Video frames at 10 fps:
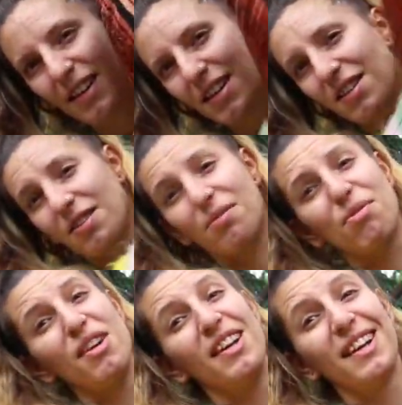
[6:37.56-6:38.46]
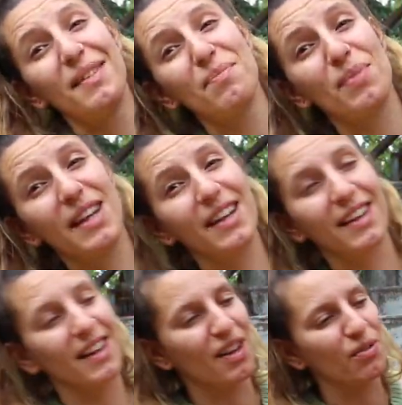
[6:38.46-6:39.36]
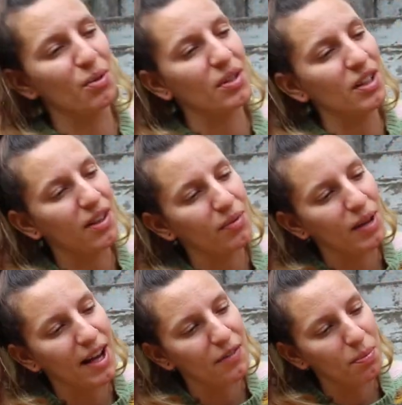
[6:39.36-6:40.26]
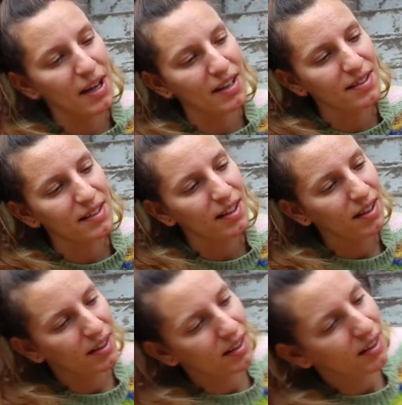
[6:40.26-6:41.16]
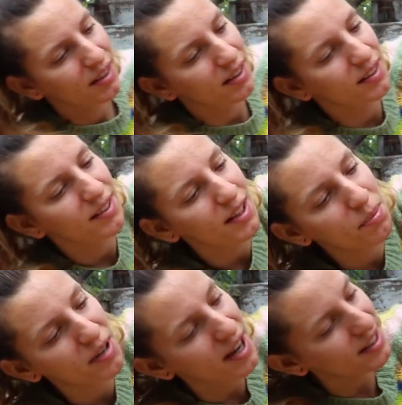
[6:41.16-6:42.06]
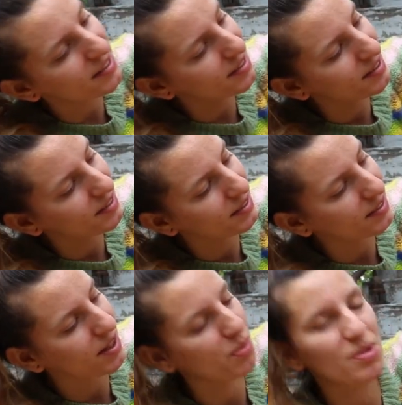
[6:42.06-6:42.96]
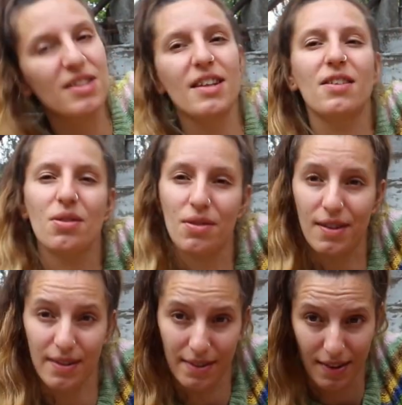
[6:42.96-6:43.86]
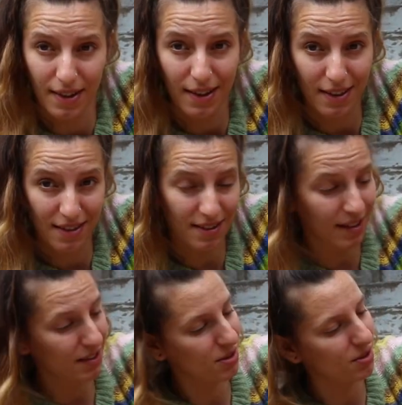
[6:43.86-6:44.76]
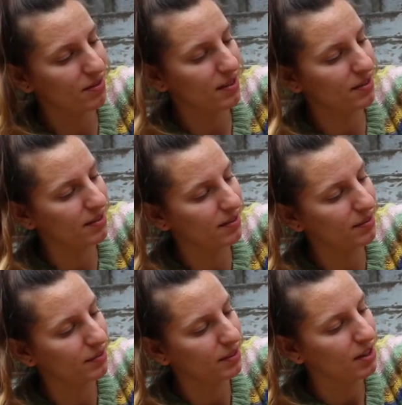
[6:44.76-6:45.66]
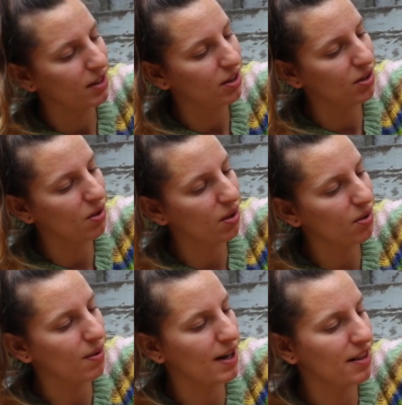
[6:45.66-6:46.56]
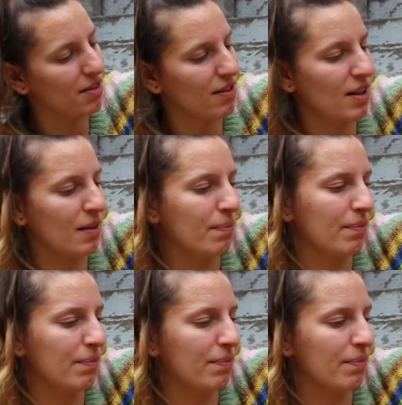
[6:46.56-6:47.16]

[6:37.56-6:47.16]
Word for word: and it's just really big. And I thought, you know, if we have a place, is that the price? Oh, it was six euros, six euros, not quite three.